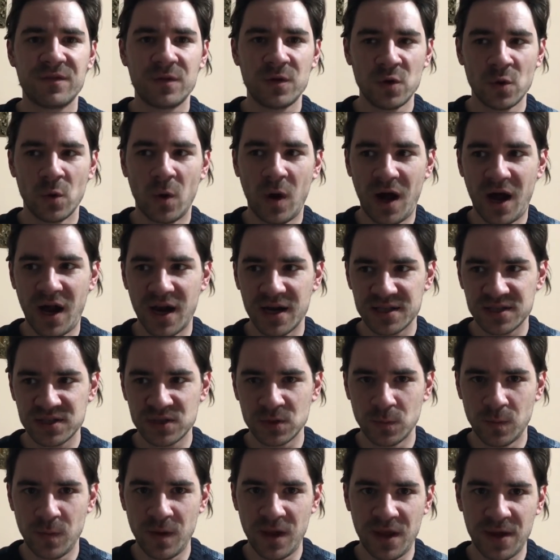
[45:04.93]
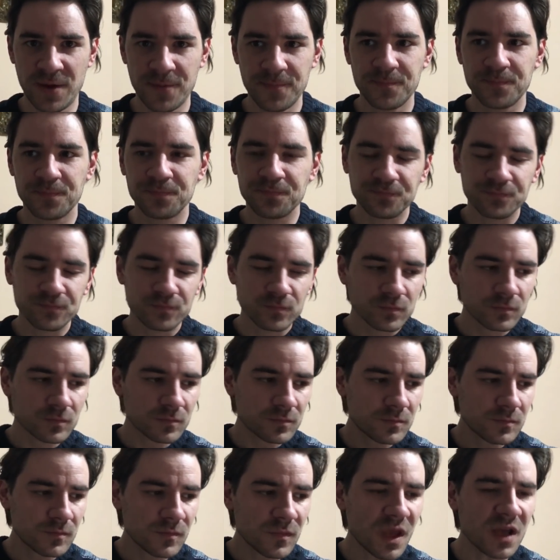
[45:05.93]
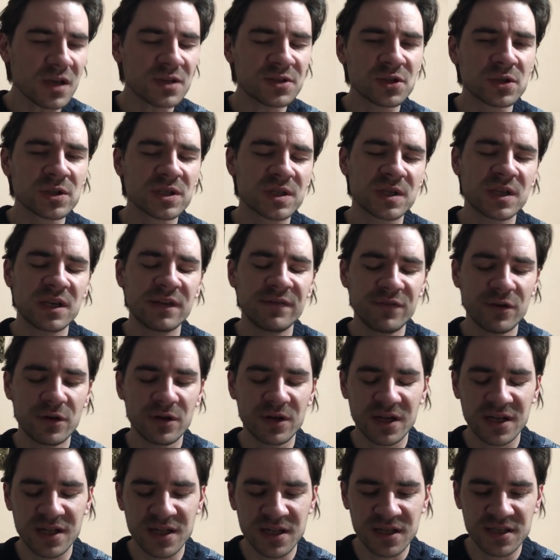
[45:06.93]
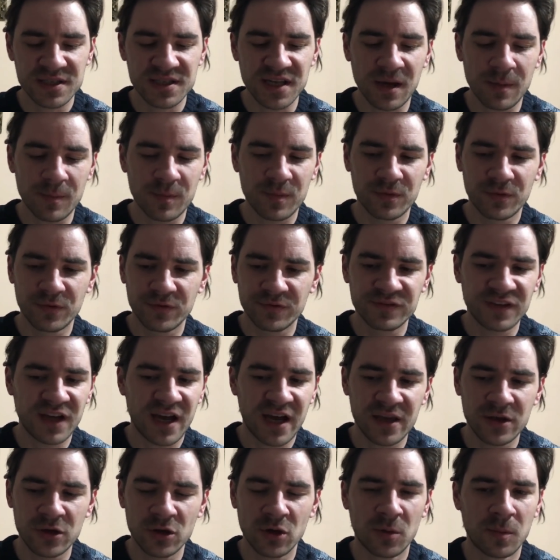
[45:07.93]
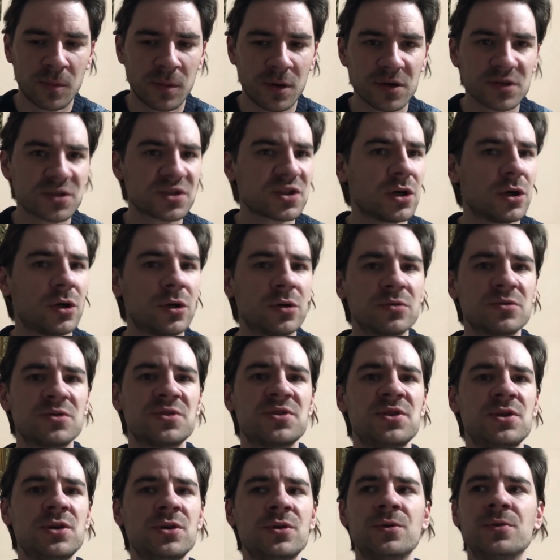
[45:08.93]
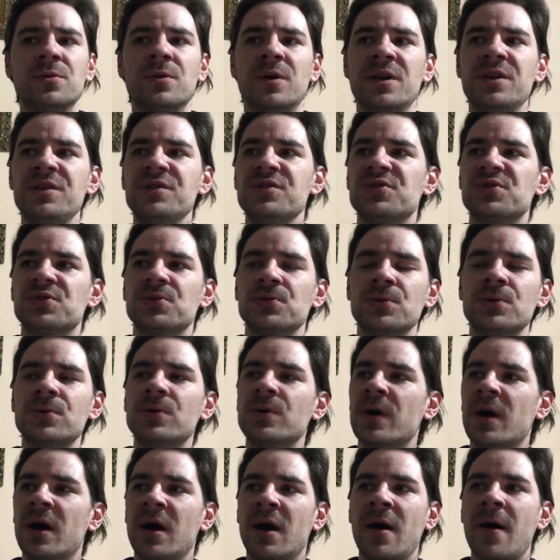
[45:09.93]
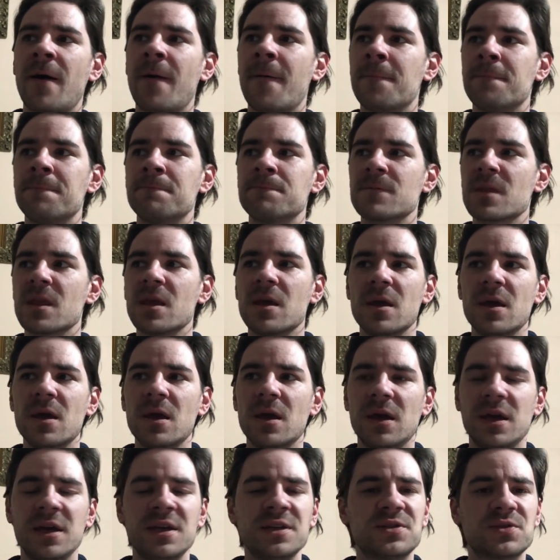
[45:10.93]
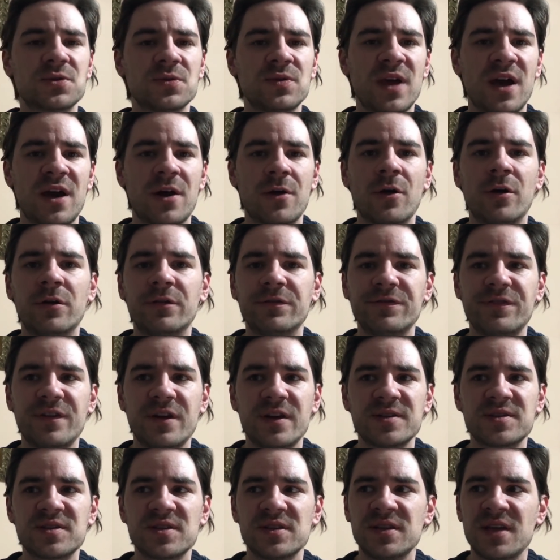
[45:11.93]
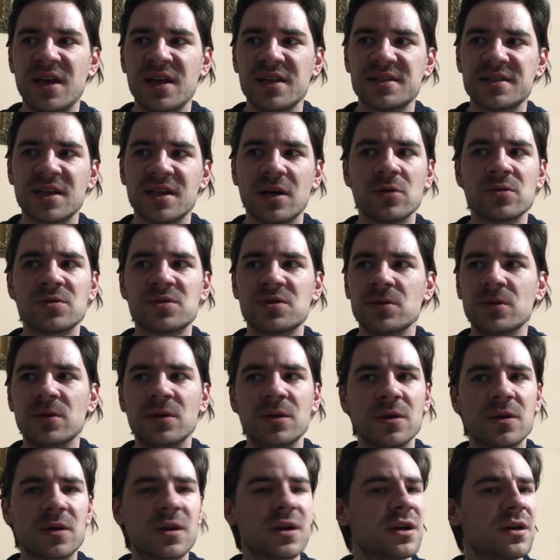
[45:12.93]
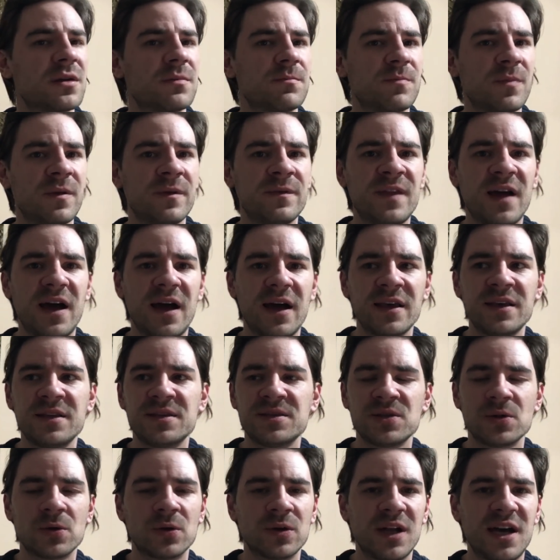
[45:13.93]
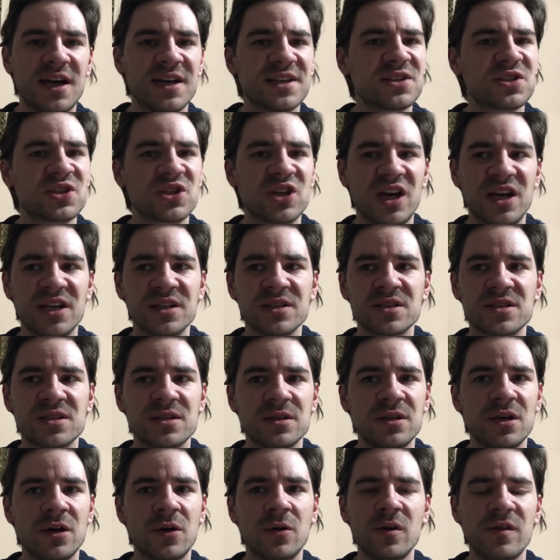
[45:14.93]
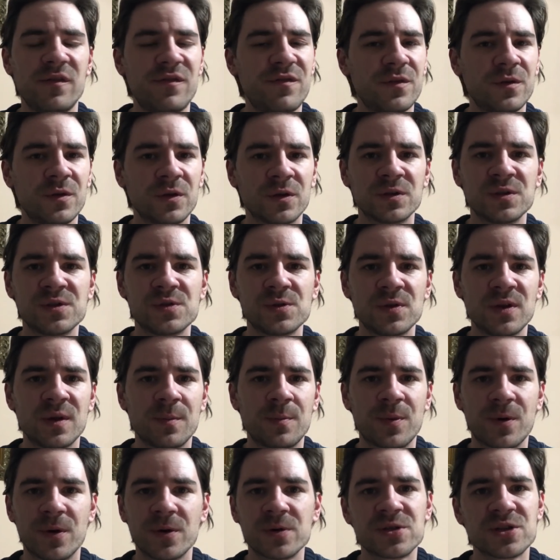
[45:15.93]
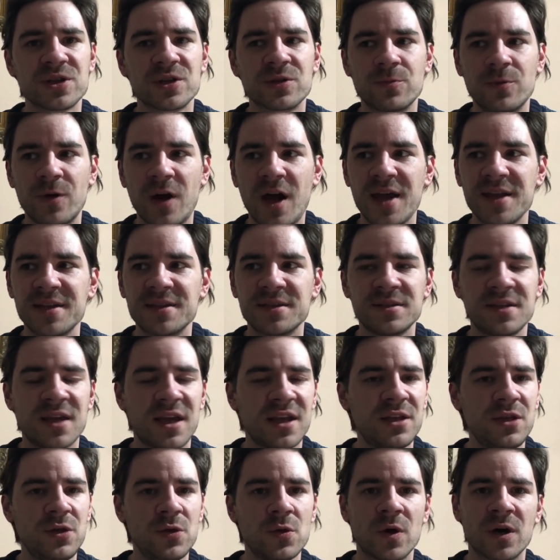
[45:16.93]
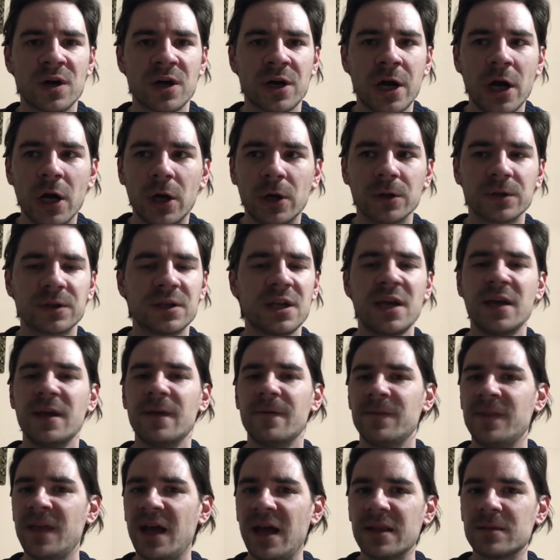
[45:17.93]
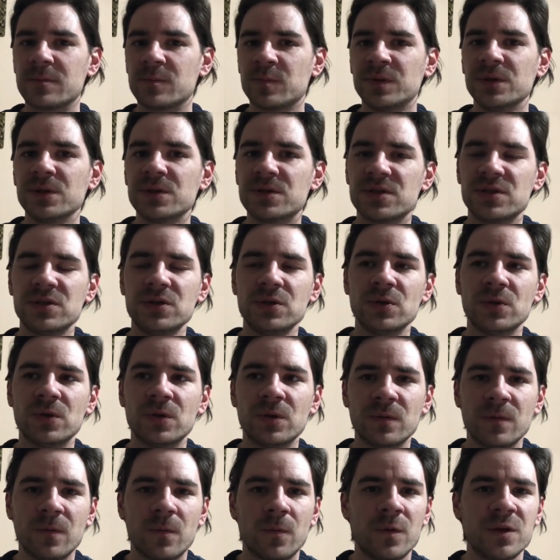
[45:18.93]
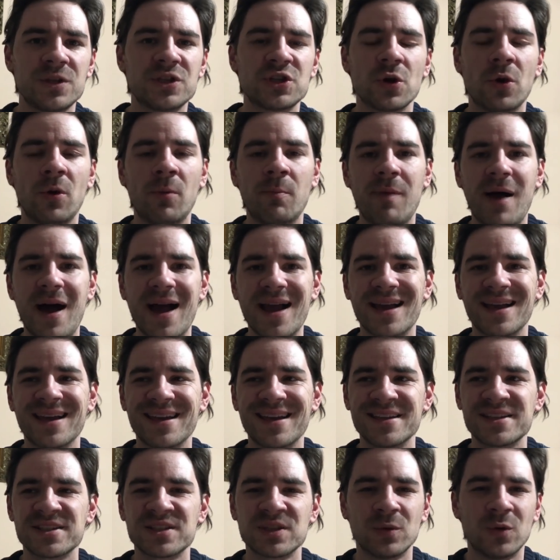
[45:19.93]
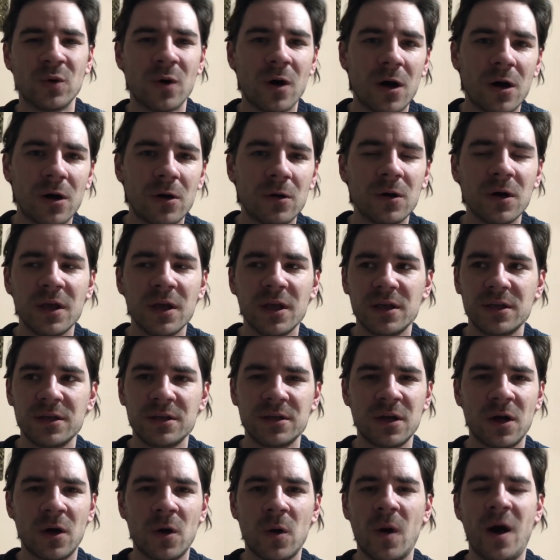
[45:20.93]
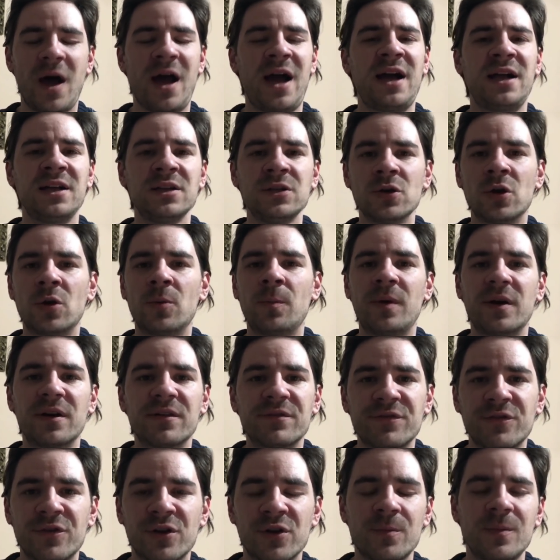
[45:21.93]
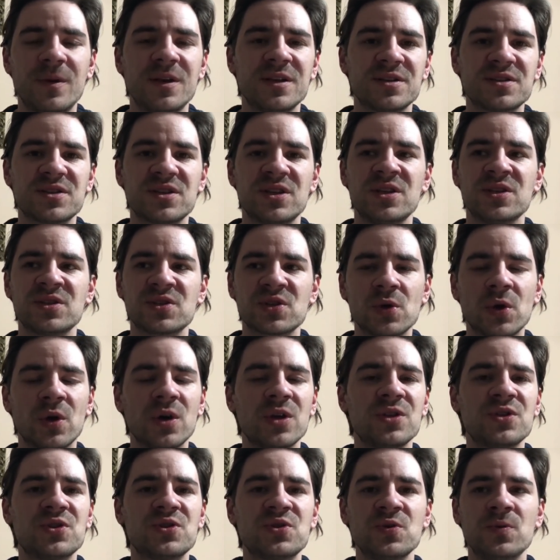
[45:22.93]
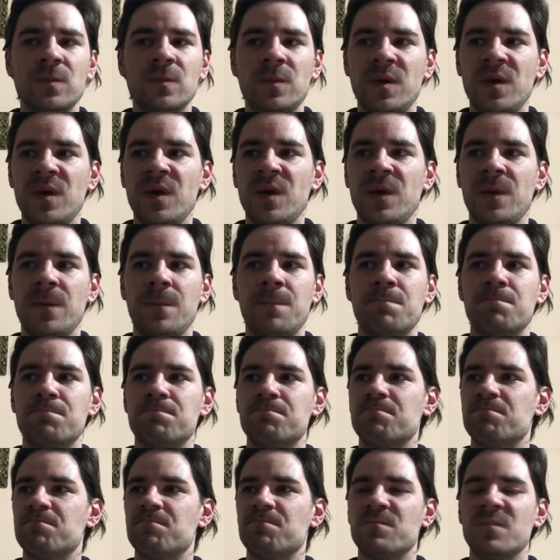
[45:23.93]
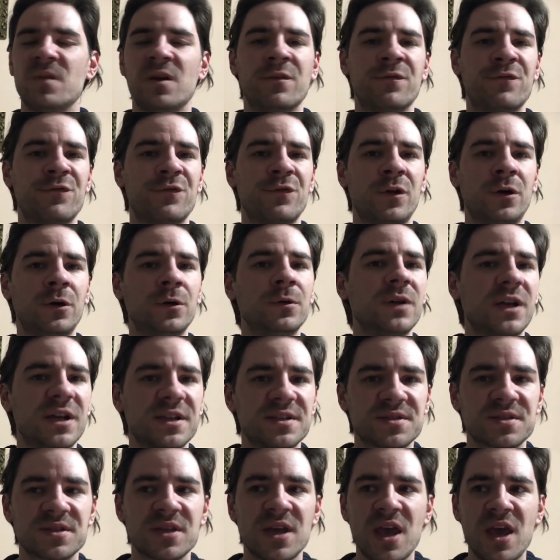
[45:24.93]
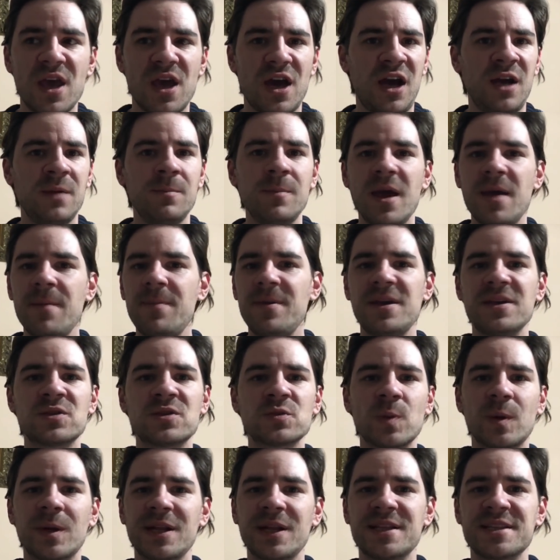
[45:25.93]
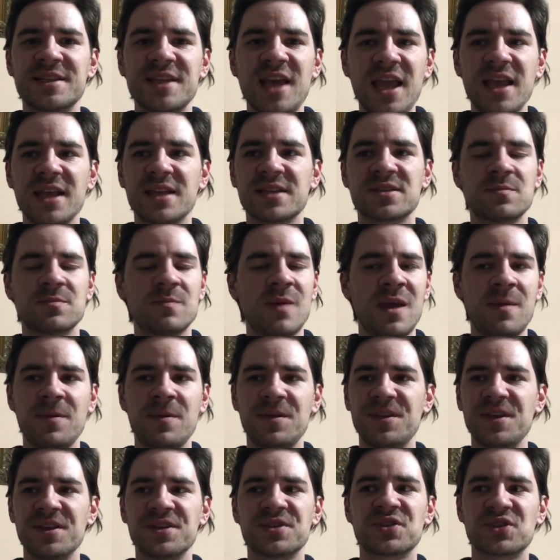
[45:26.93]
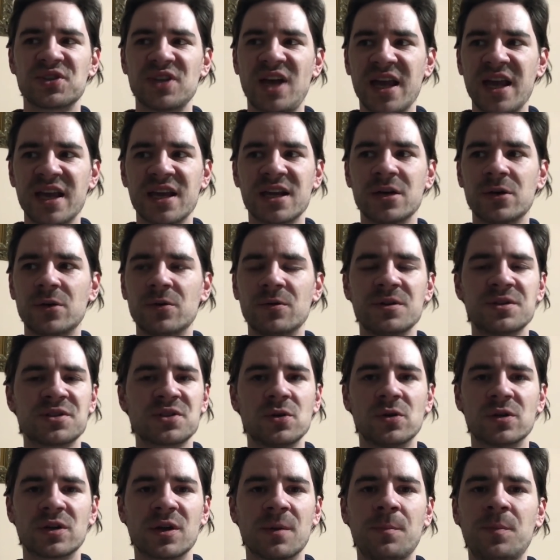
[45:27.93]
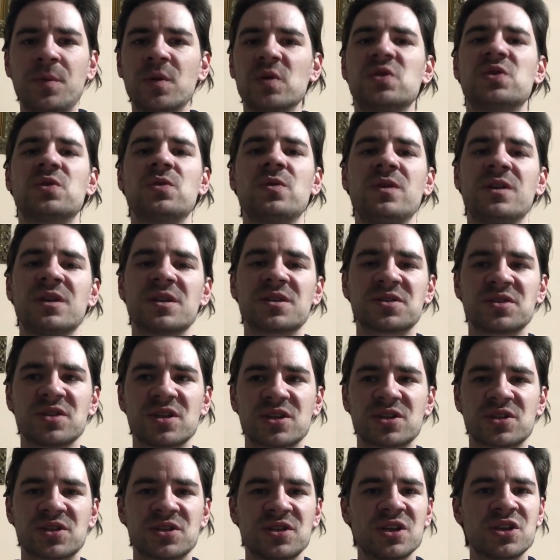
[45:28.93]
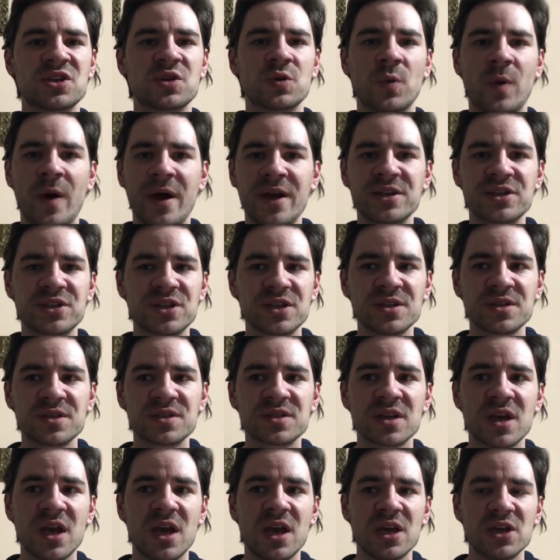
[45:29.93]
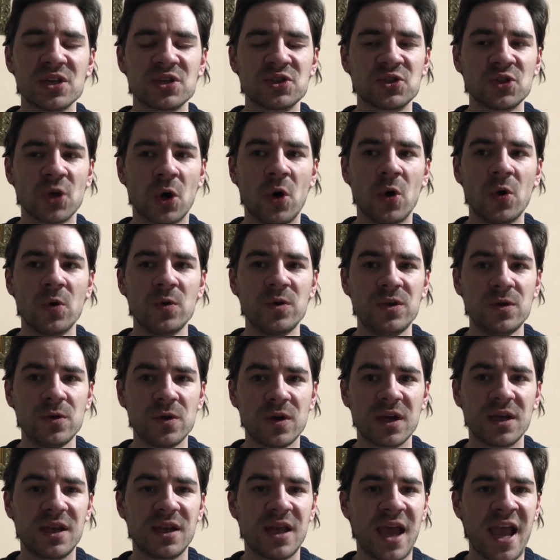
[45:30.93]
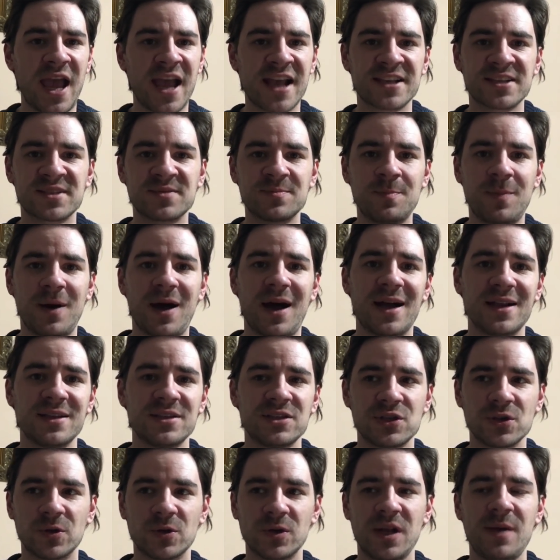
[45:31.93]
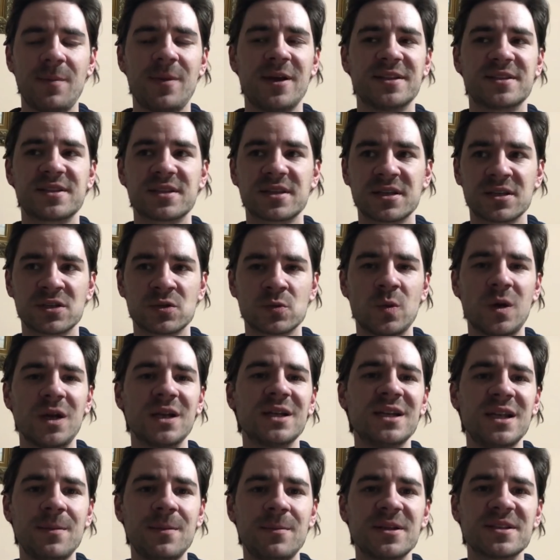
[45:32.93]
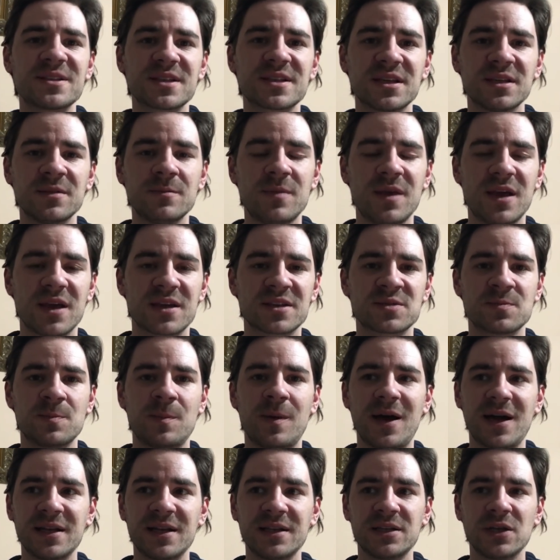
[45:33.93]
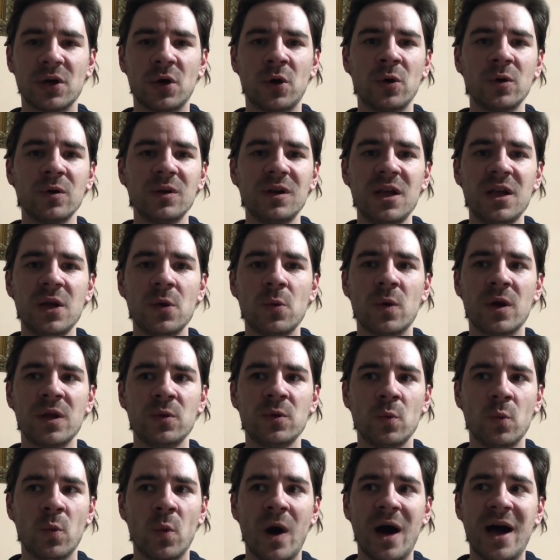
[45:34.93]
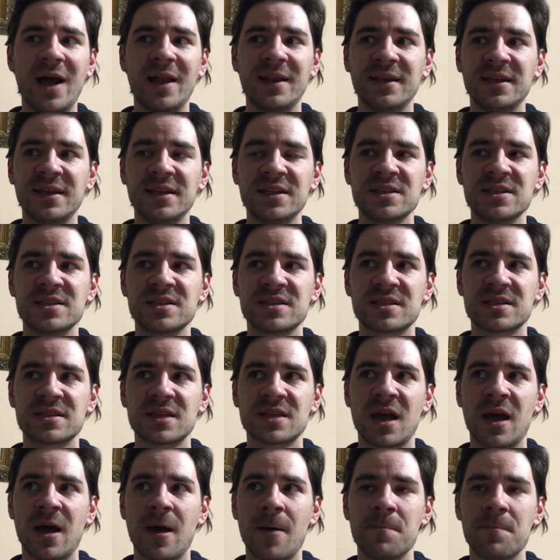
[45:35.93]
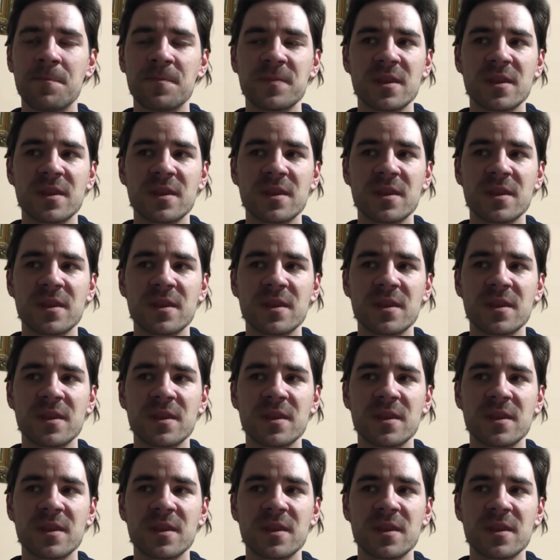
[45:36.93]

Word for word: you are to be. So to give you an example of that, your boss calls you into um, into their office and they tells you, look, that is your last chance. You know, if you don't do the project right, then you are gone. That puts you with your back against the wall, you know, and your performance is going to be flawless. And maybe it's what it takes. Maybe this cycle is going to put you in such situations so you can expand your limits because one limits can be expand only when one is uh,